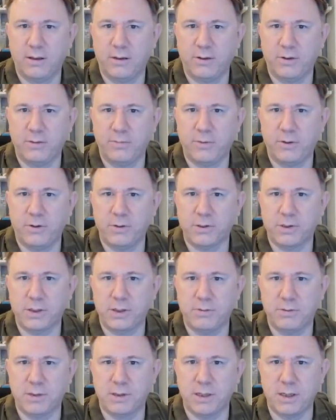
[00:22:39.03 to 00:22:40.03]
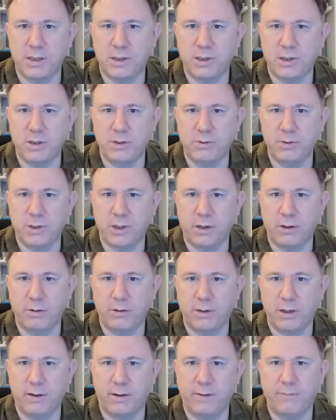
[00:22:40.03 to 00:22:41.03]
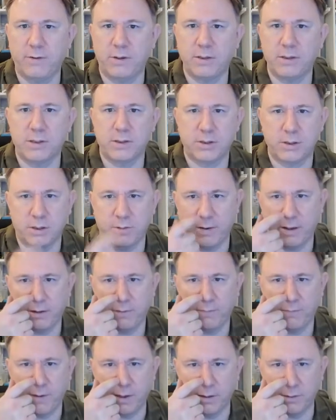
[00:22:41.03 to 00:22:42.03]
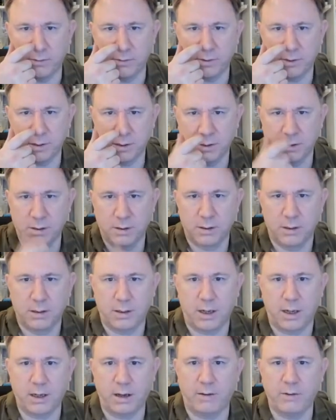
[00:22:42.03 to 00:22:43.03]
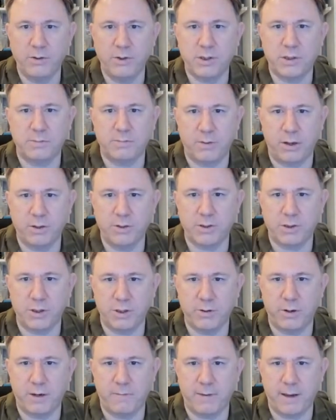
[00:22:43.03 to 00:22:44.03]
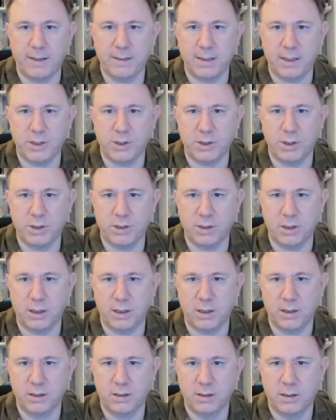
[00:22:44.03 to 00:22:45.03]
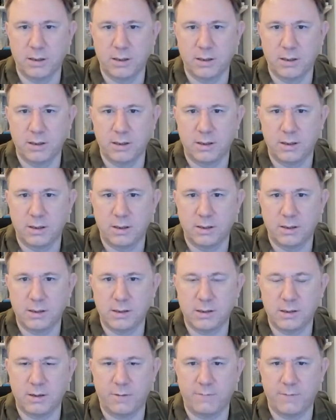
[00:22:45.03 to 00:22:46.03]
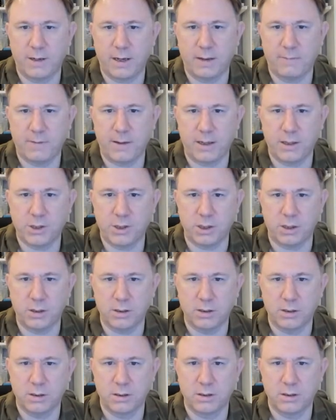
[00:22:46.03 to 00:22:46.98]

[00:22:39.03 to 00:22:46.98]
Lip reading: On the box you will see two-tone. I've understood about the fields. I understood you only pay attention to the stuff in that picture.